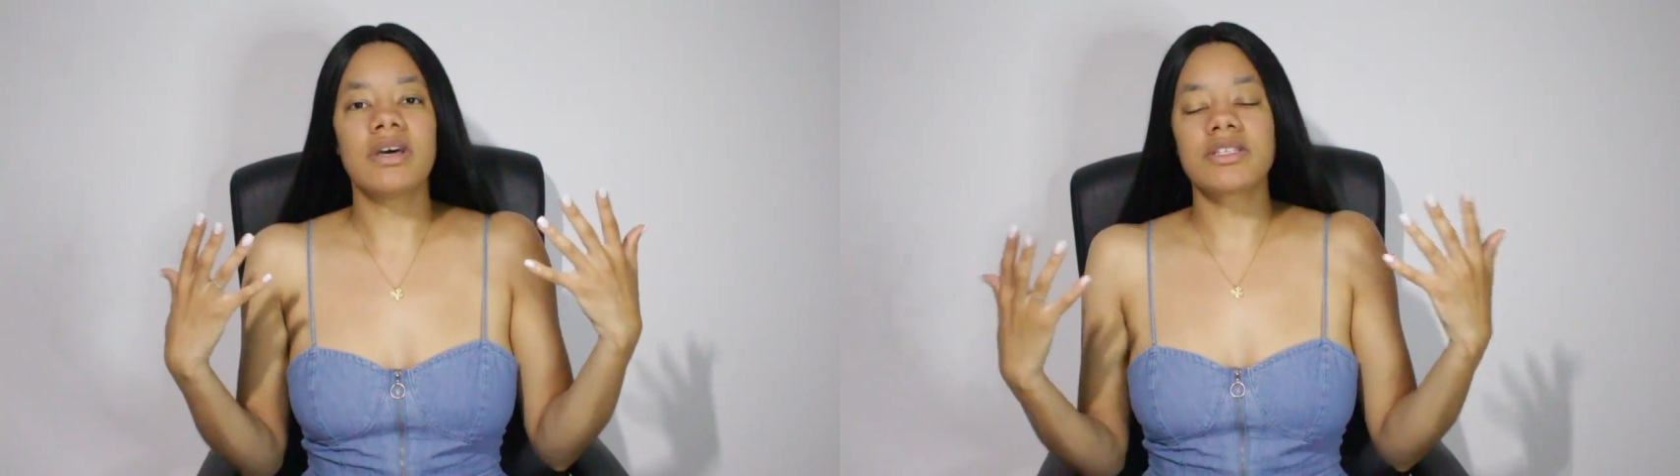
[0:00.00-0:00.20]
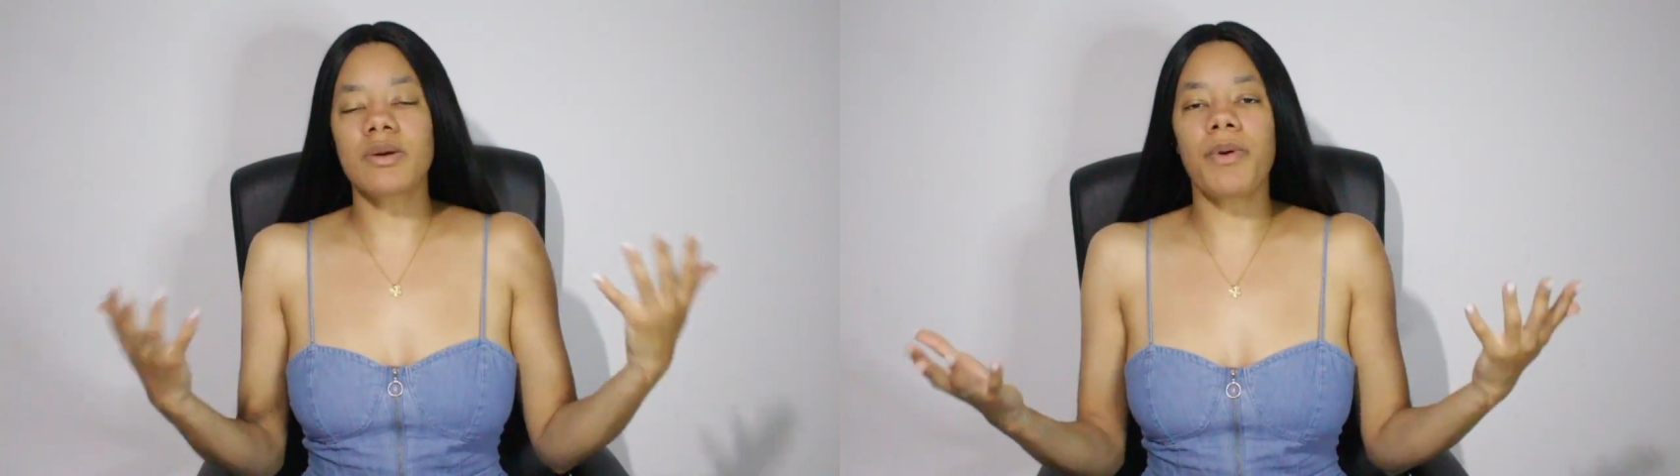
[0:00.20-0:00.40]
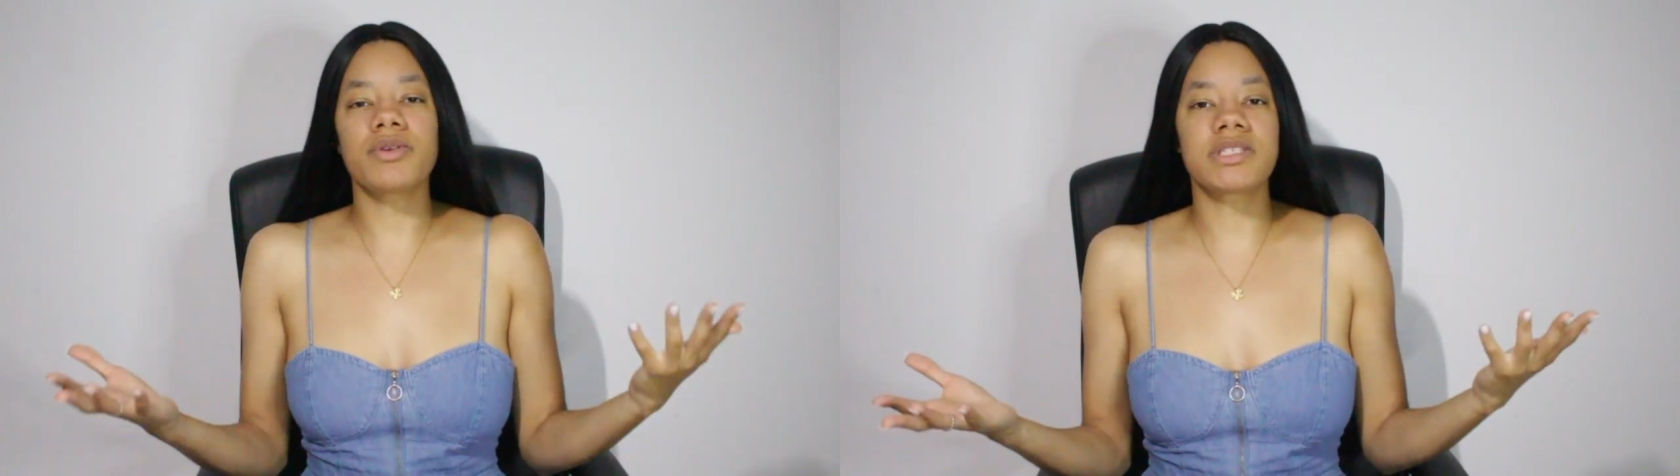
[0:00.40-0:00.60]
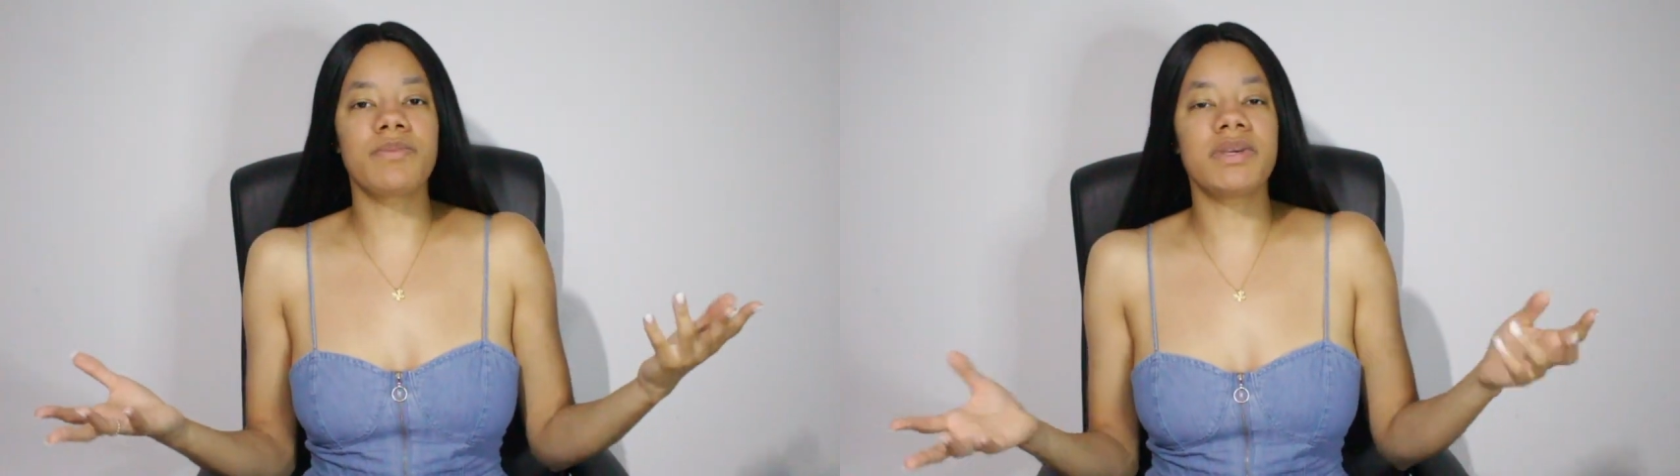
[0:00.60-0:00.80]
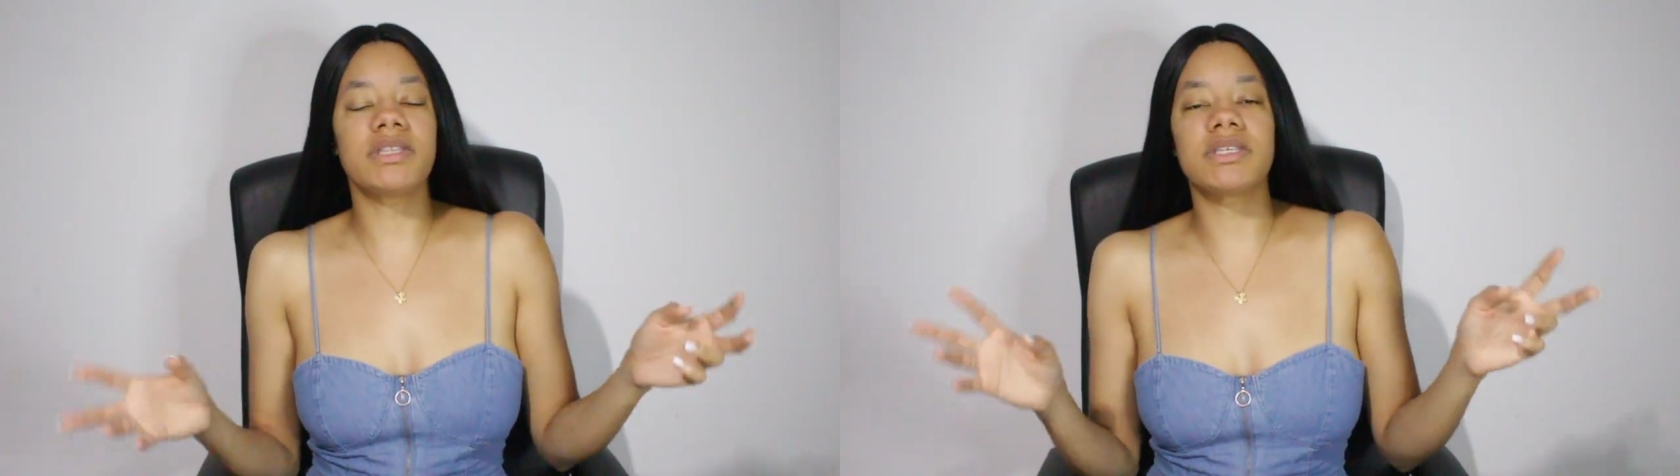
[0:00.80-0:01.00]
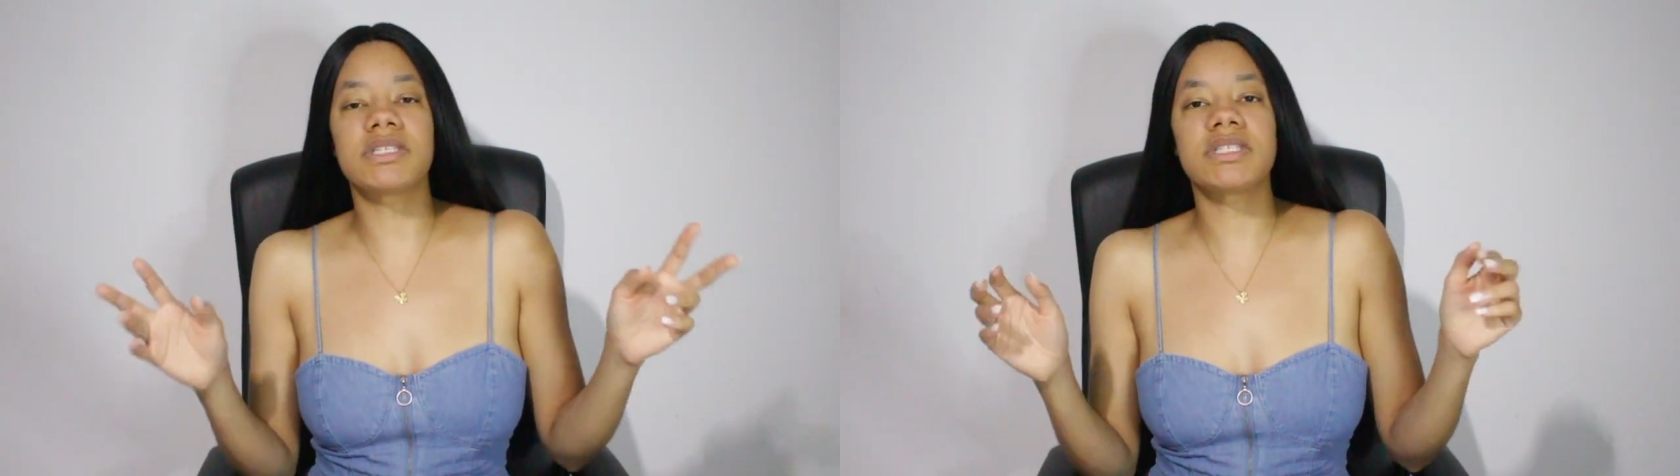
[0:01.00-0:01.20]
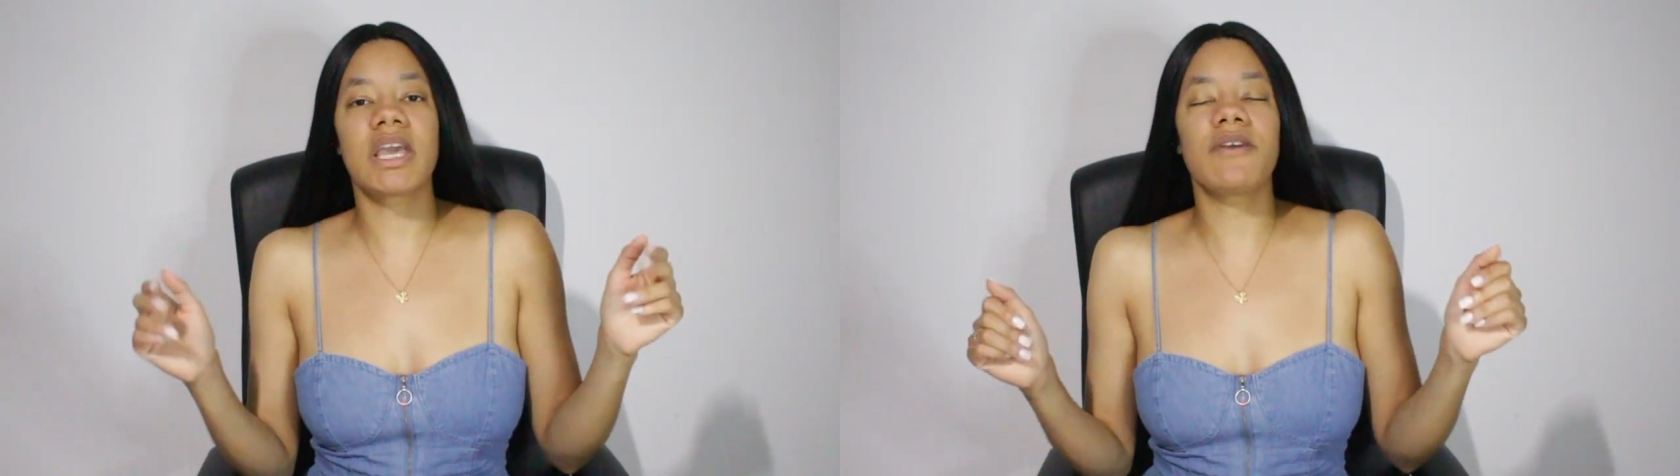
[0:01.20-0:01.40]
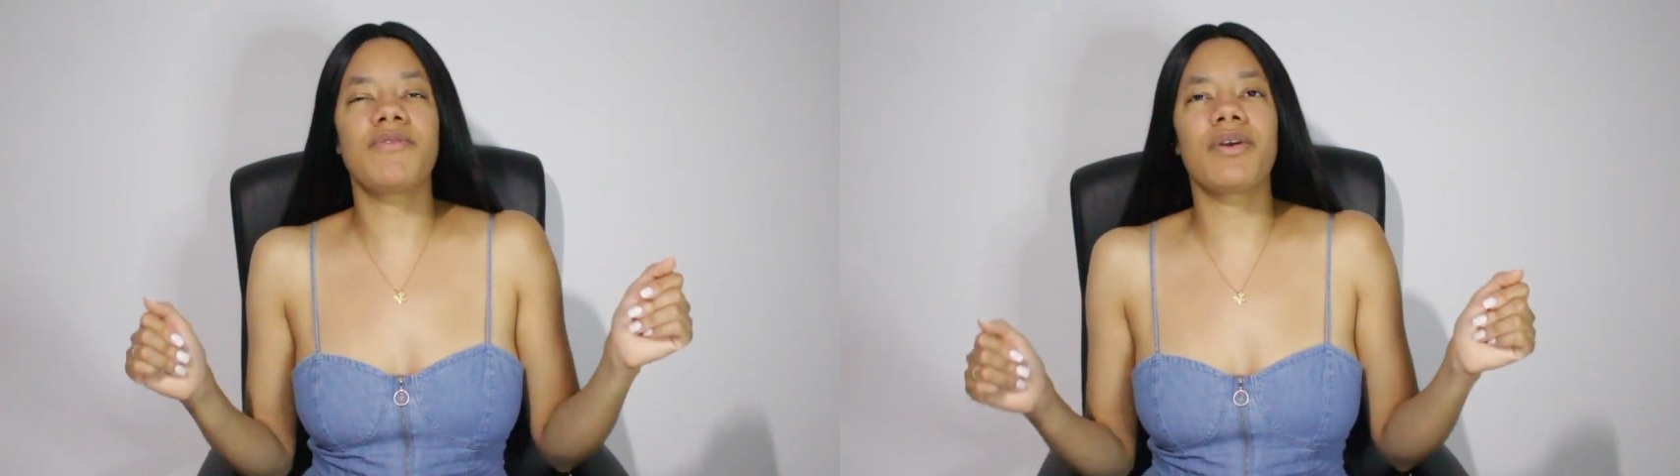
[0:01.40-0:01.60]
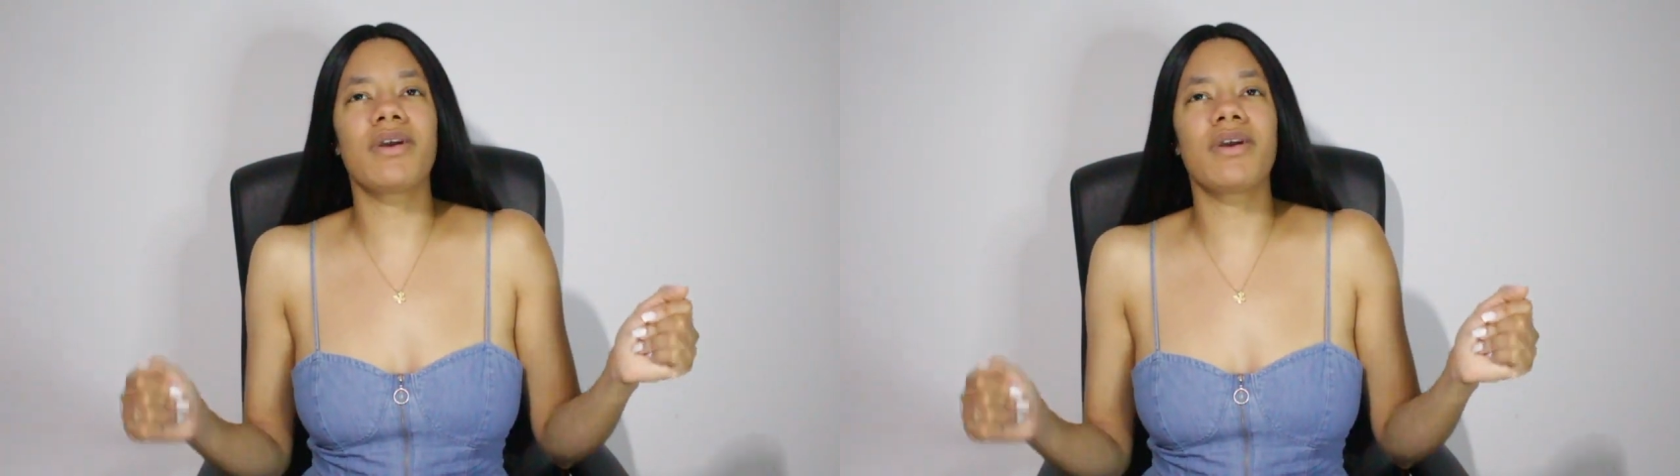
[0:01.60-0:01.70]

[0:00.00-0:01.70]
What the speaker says: supposed to be the savior,